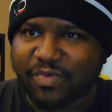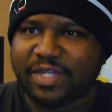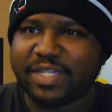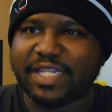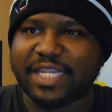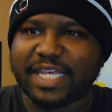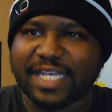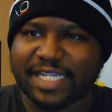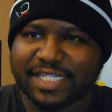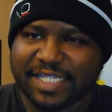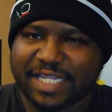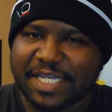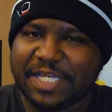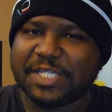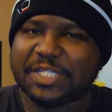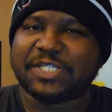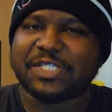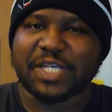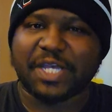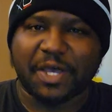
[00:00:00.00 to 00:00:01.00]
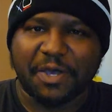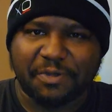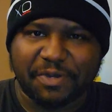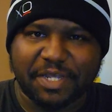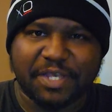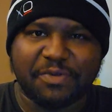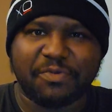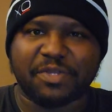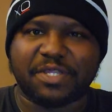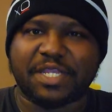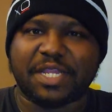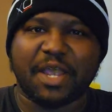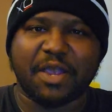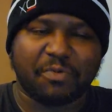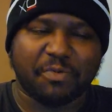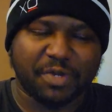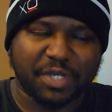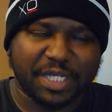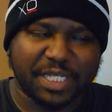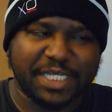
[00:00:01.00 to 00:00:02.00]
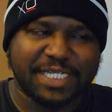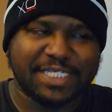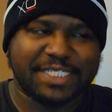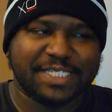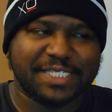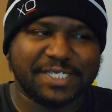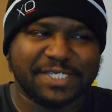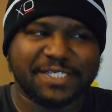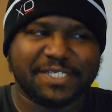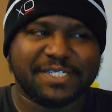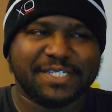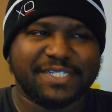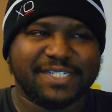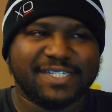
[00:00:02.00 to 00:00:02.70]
Disney and Sony with their releases,